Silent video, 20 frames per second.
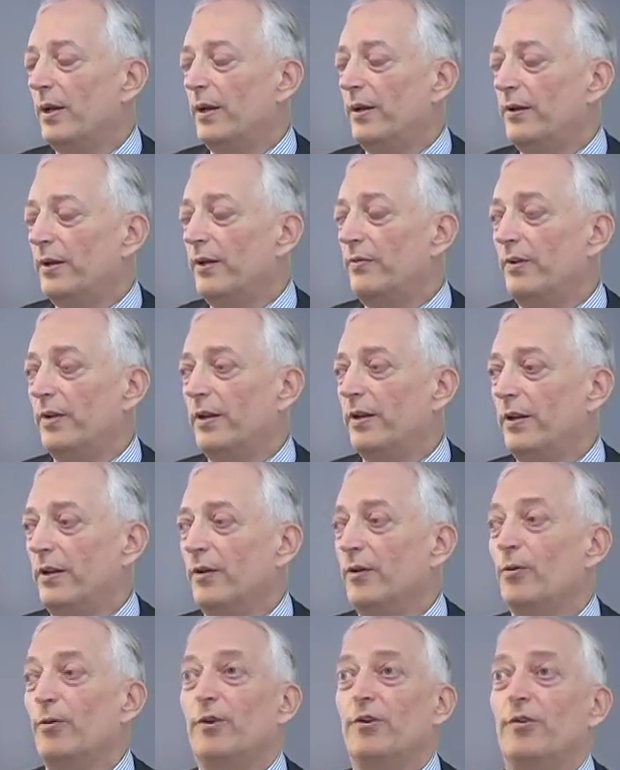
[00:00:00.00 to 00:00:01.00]
David King,
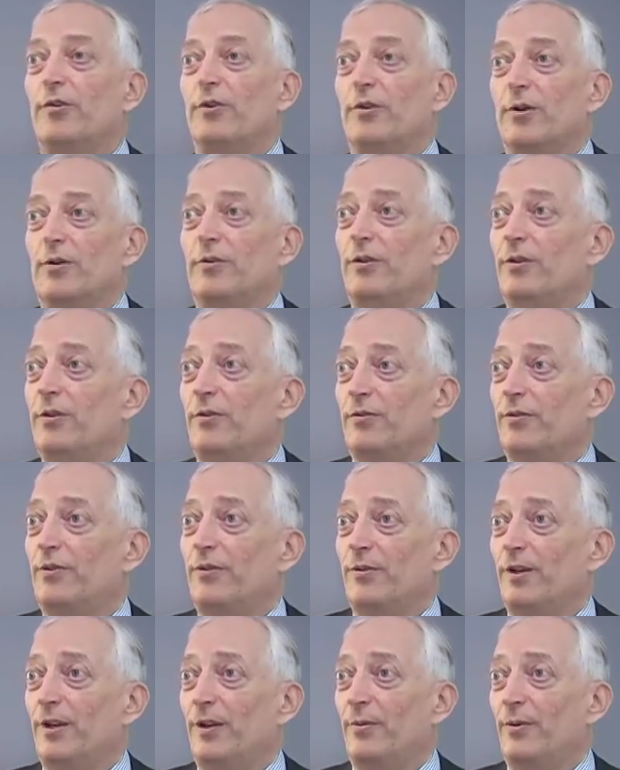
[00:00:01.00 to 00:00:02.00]
who is not used
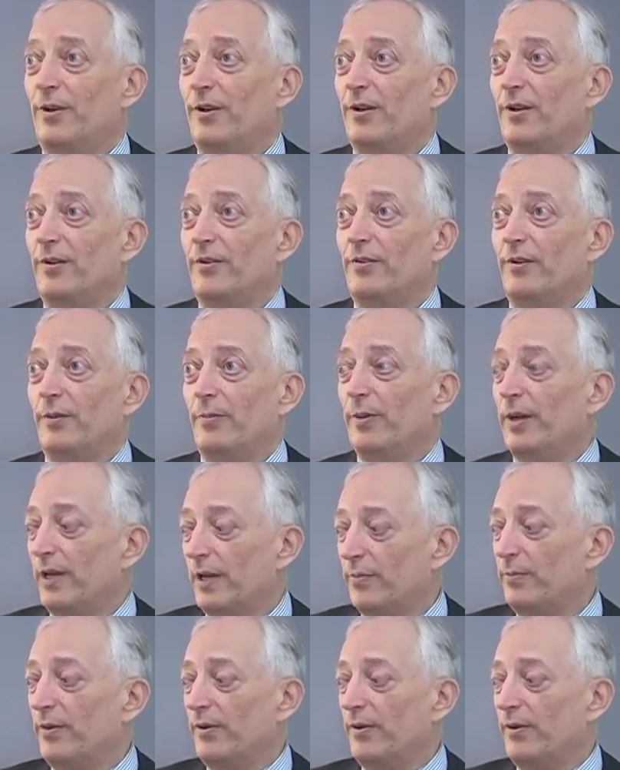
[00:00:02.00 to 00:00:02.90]
to anyone answering back,